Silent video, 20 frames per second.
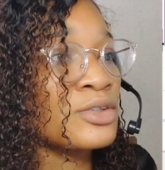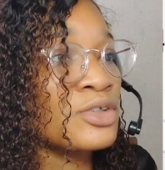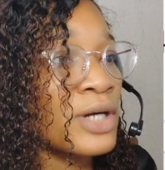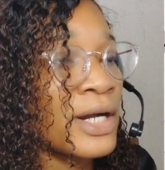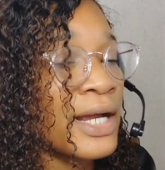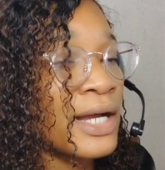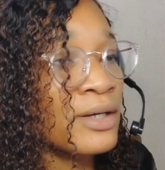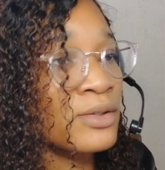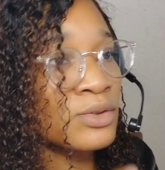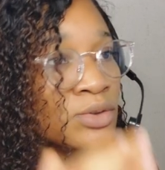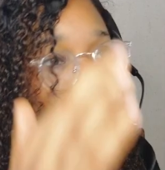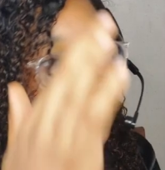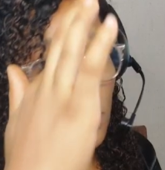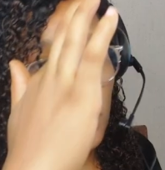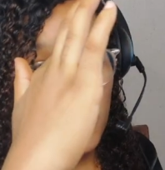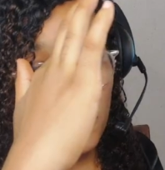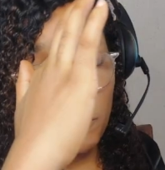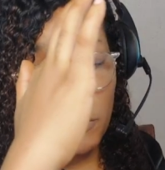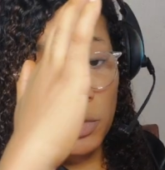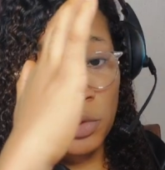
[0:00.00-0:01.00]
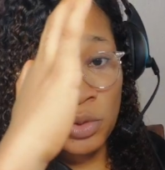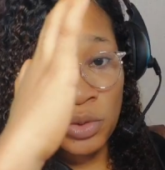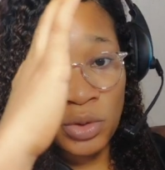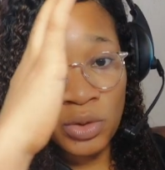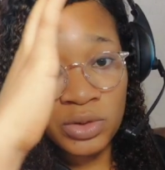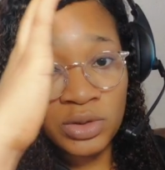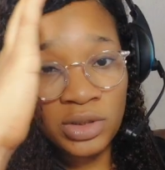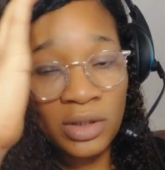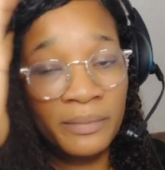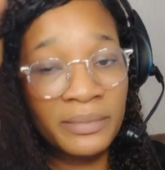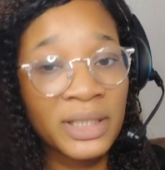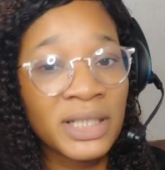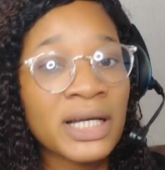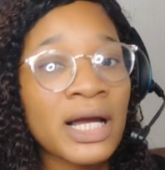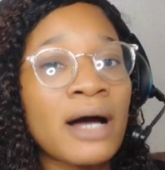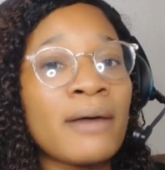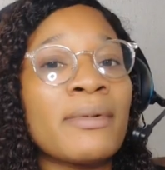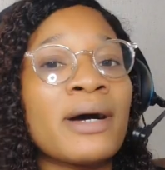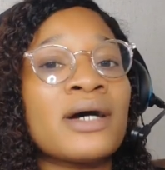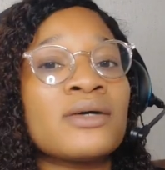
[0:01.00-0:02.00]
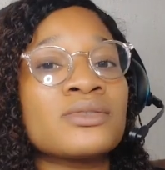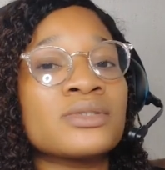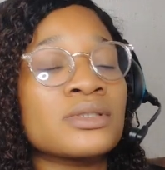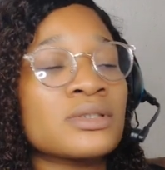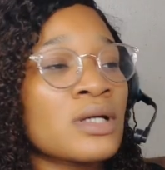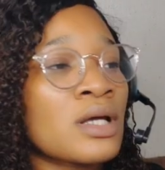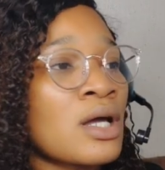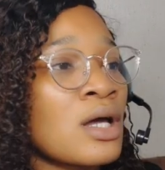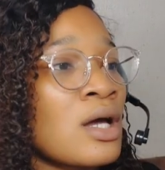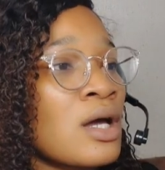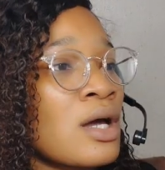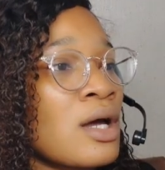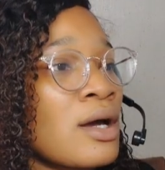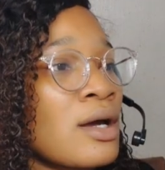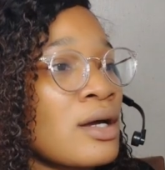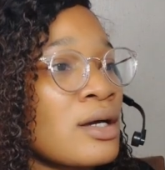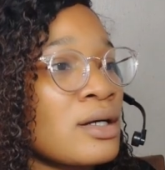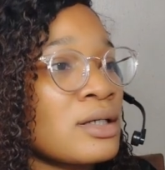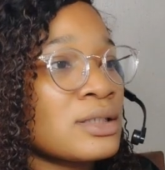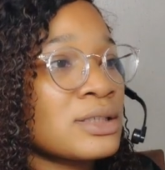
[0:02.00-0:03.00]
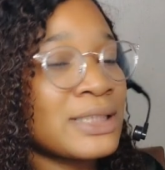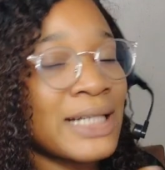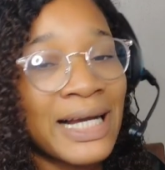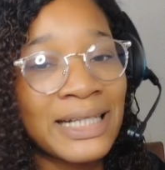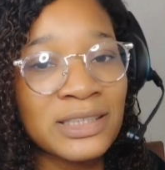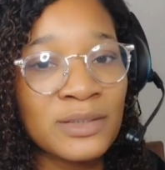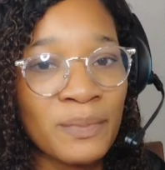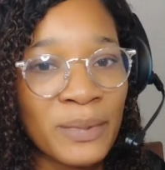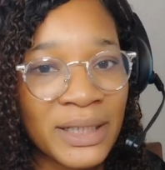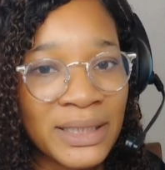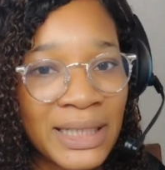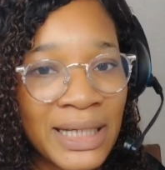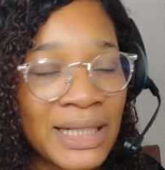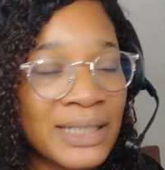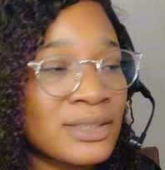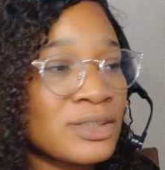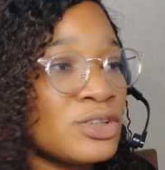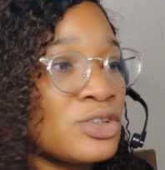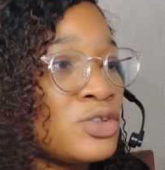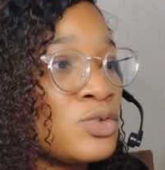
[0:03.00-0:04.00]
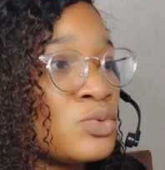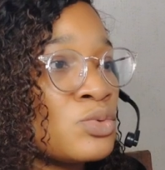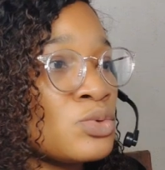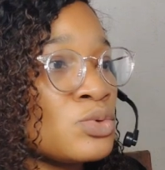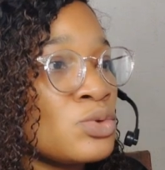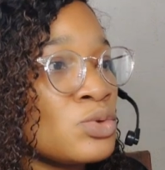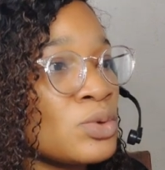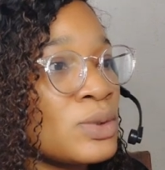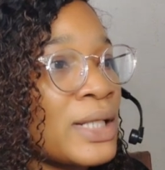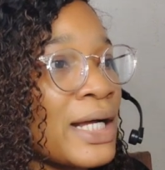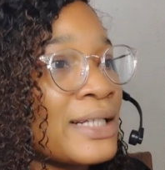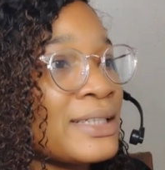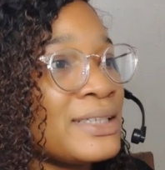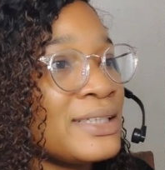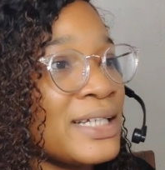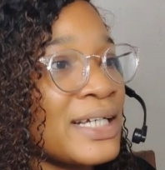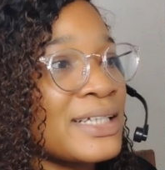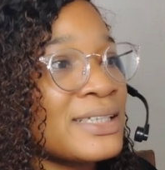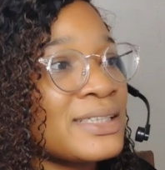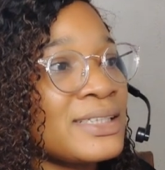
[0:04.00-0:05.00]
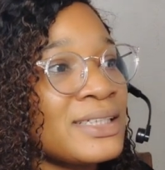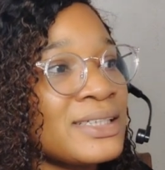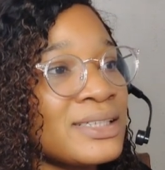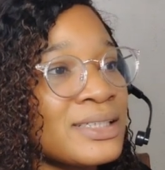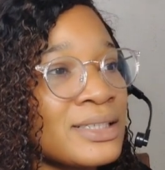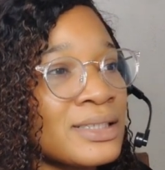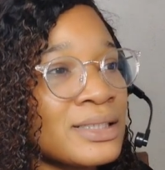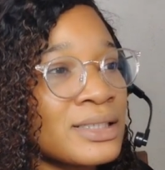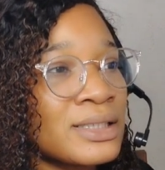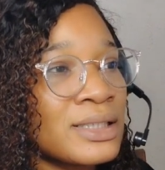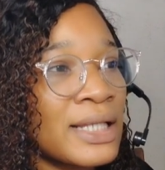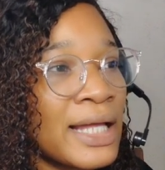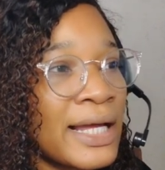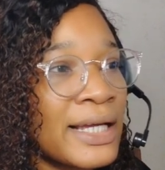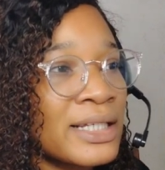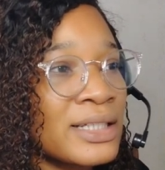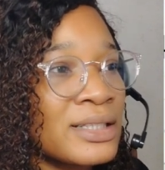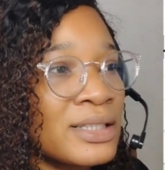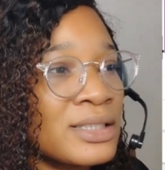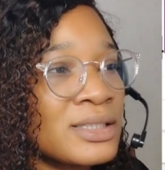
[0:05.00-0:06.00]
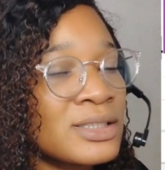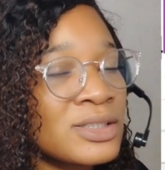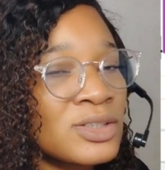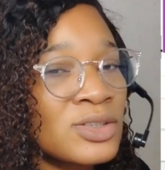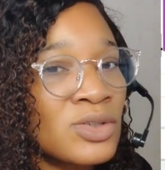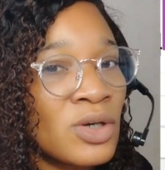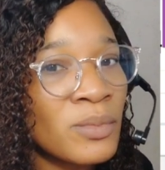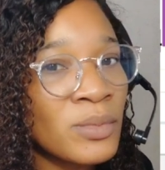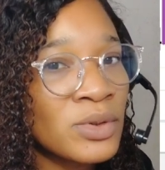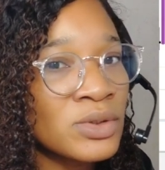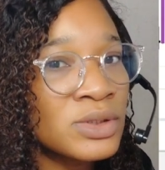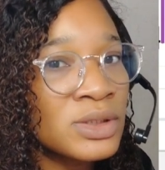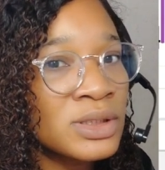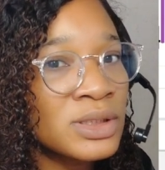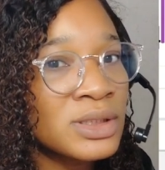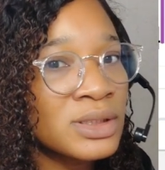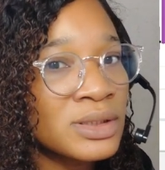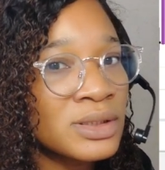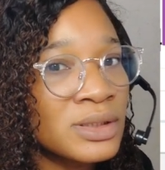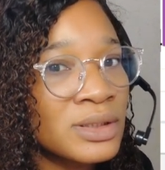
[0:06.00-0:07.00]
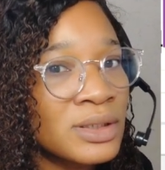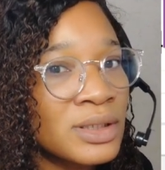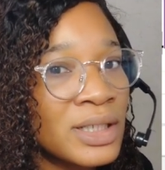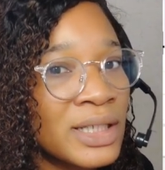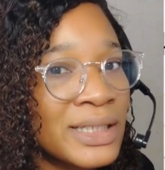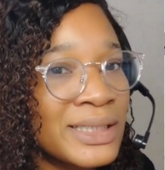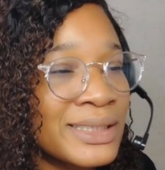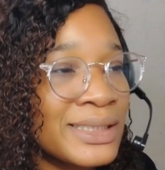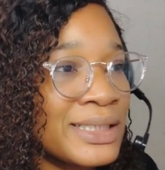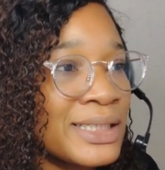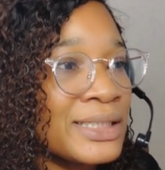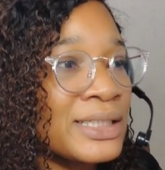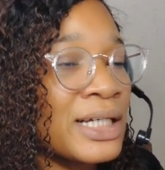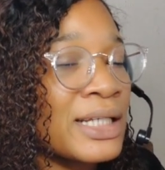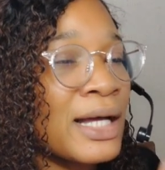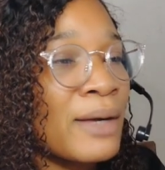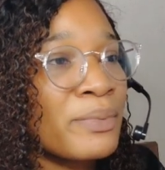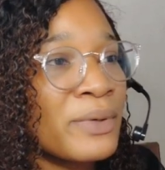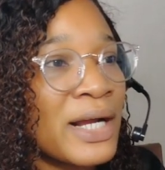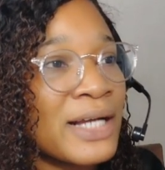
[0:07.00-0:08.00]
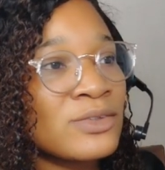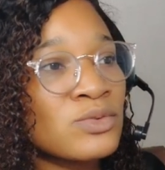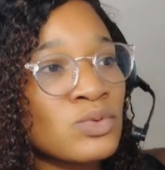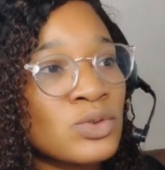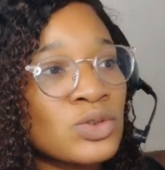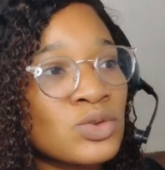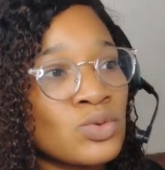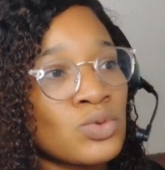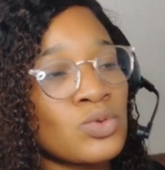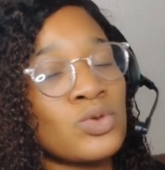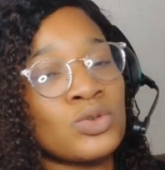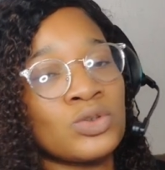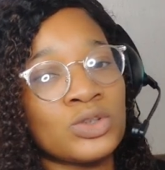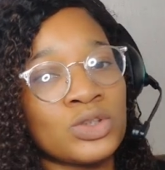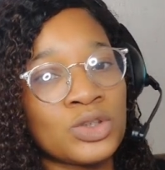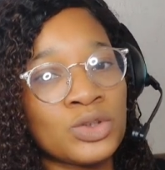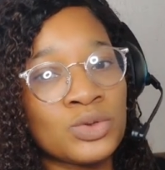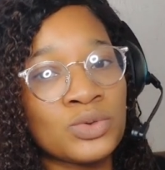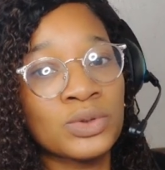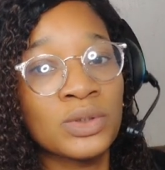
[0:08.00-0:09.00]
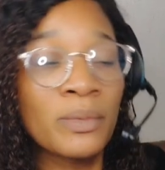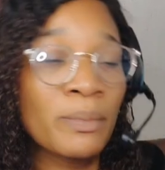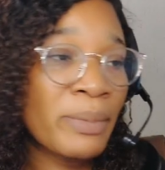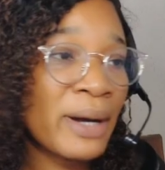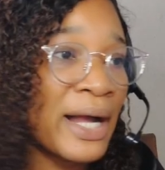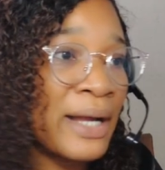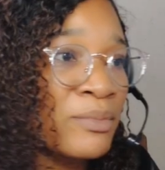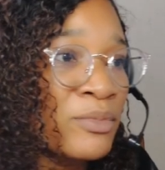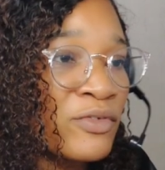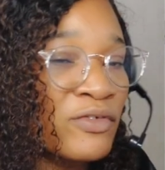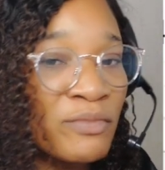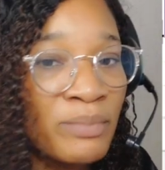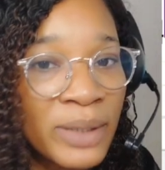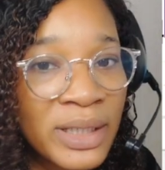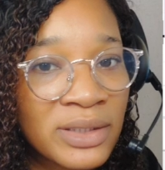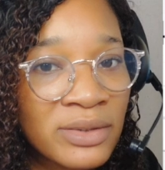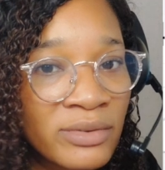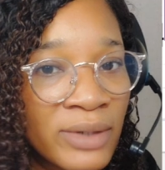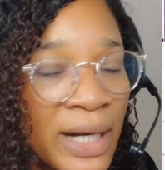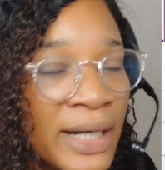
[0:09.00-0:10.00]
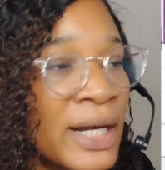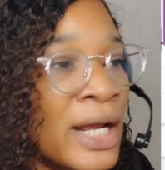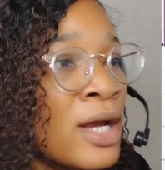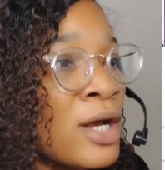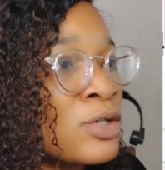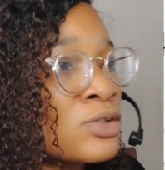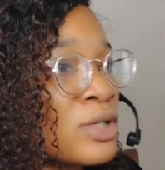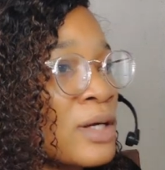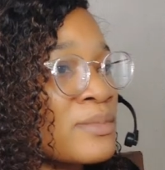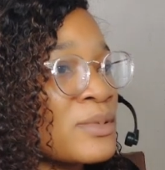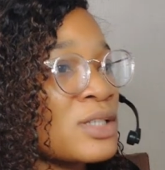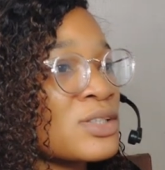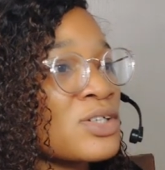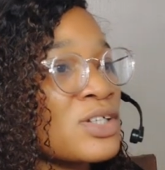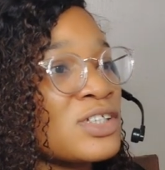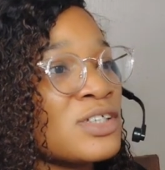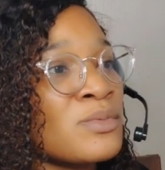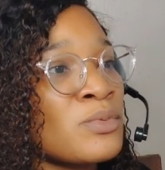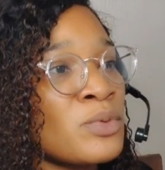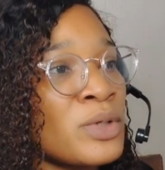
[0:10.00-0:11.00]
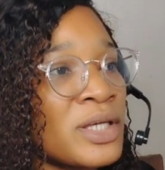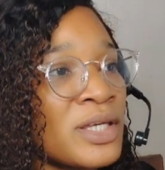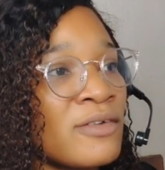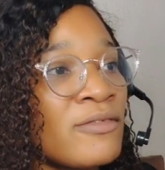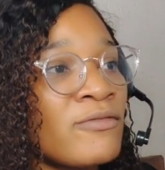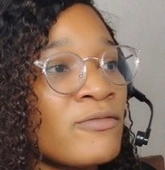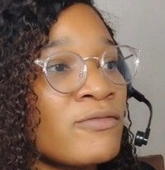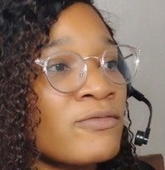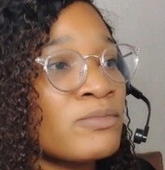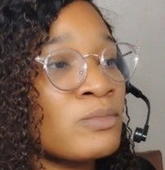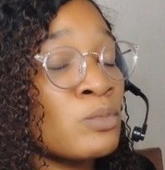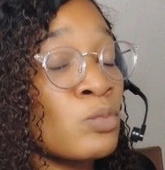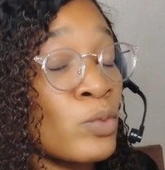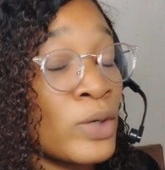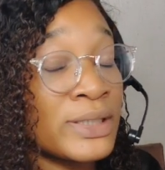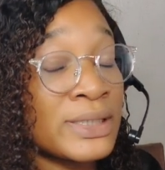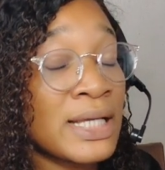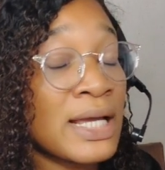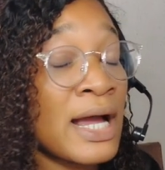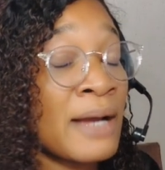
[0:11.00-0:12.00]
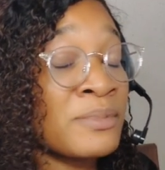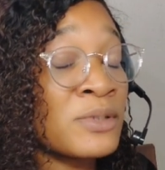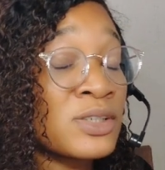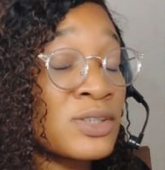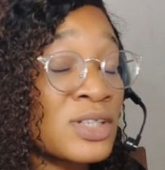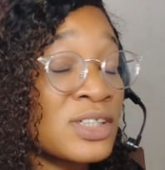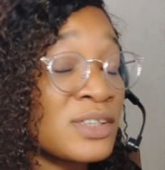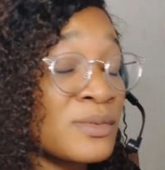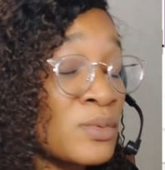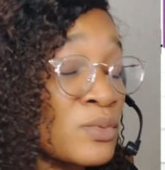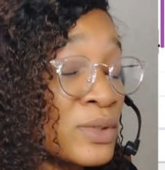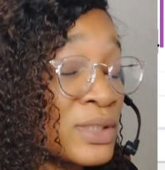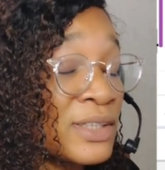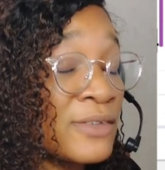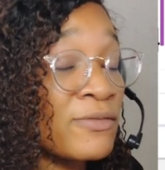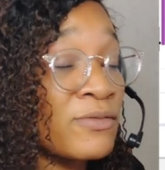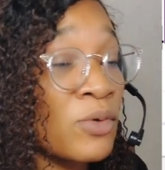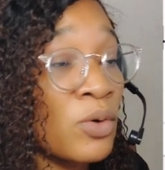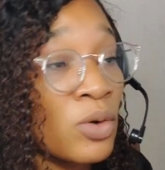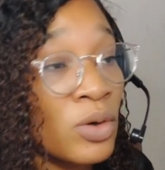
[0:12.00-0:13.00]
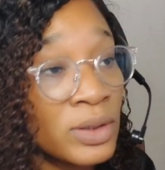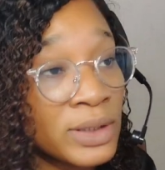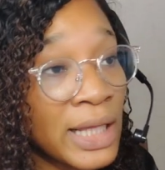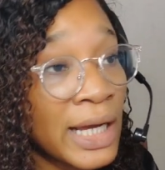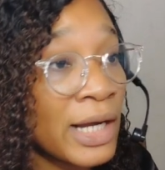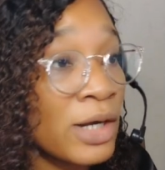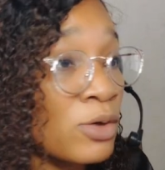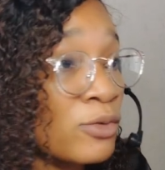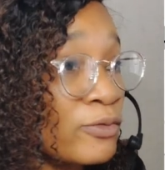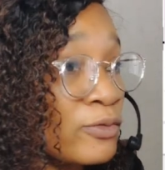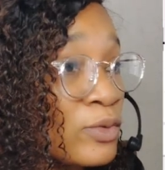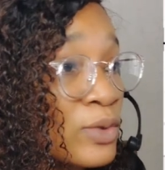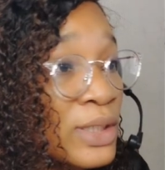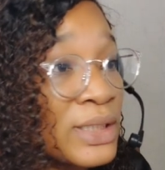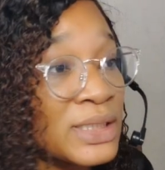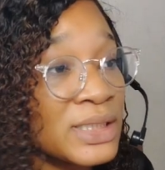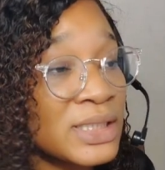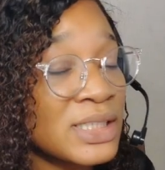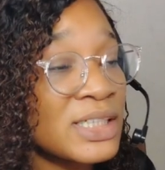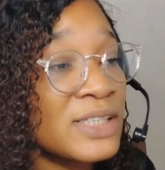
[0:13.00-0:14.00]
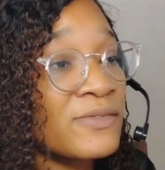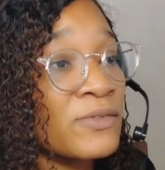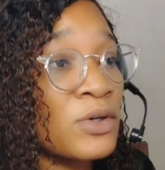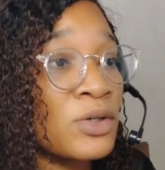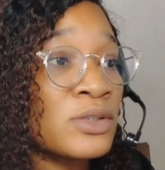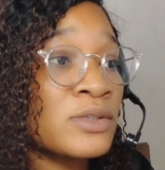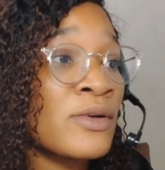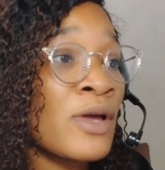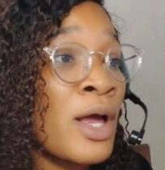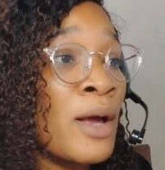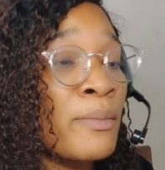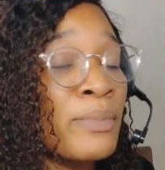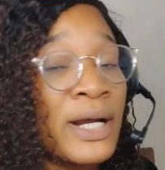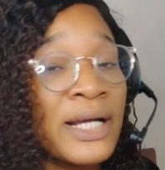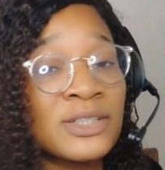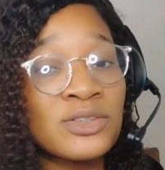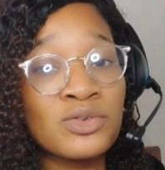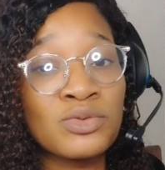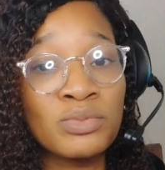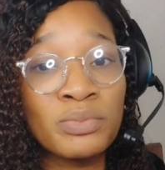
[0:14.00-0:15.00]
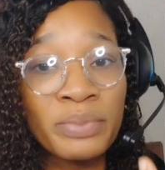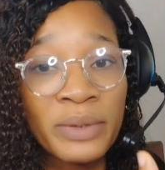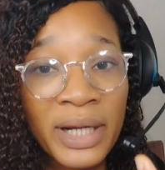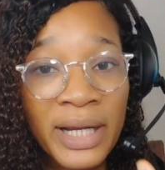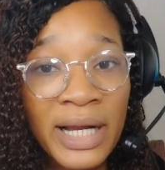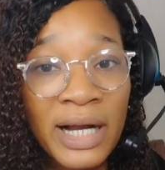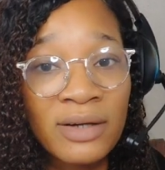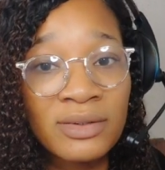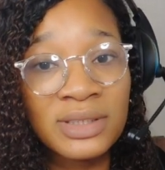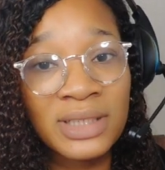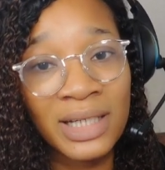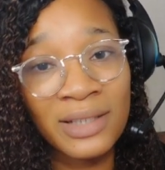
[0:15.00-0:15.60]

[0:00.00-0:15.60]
triangle. So if you know something about chart patterns, you would know that yes, this is almost a signal that price wants to continue the buy movement, right? So I'm just going to be waiting for other confluences for price to break out